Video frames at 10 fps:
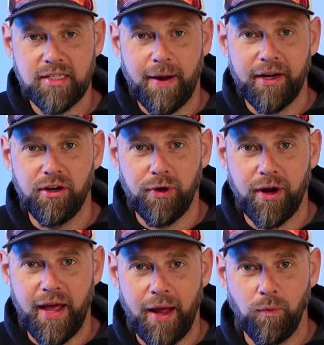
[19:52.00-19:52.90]
my good friend
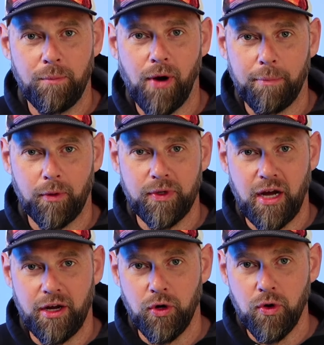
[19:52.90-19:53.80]
Edwin Proper would tell
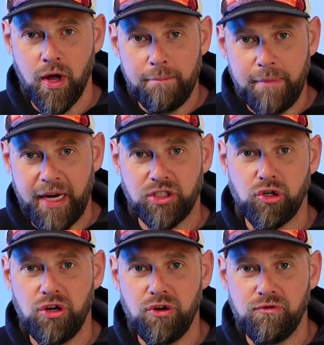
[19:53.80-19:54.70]
you, make sure
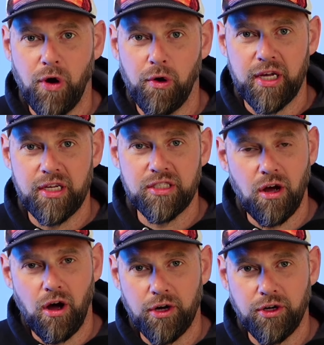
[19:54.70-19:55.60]
you focus
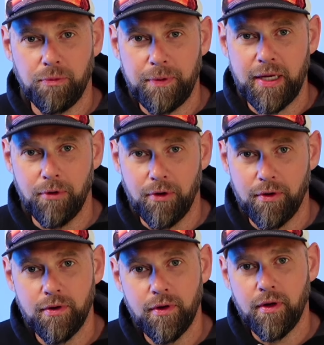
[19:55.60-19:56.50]
on your people,
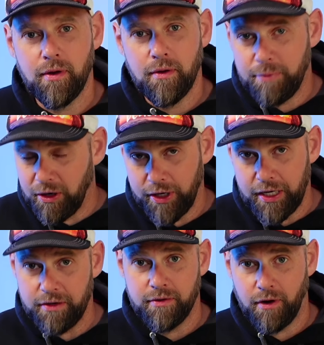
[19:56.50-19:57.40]
period.
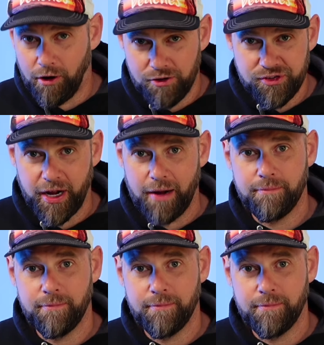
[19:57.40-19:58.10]
Hard stop.